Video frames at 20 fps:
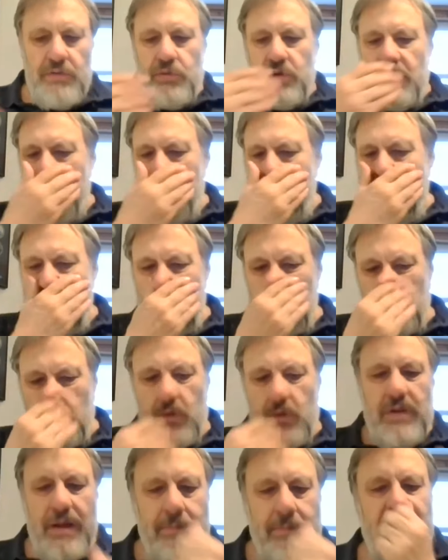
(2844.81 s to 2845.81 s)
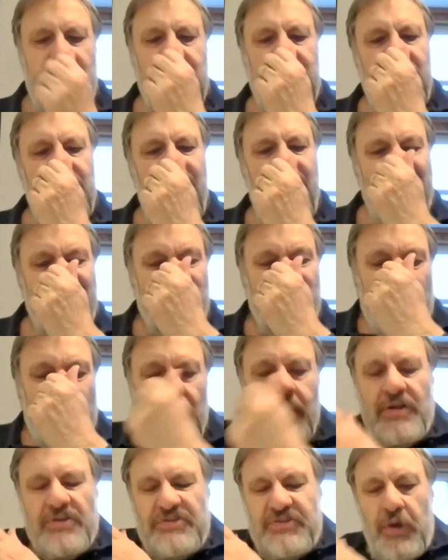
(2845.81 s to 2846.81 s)
to the media.
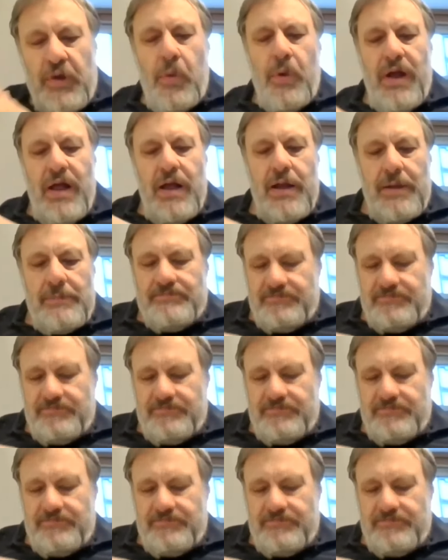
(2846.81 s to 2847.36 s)
So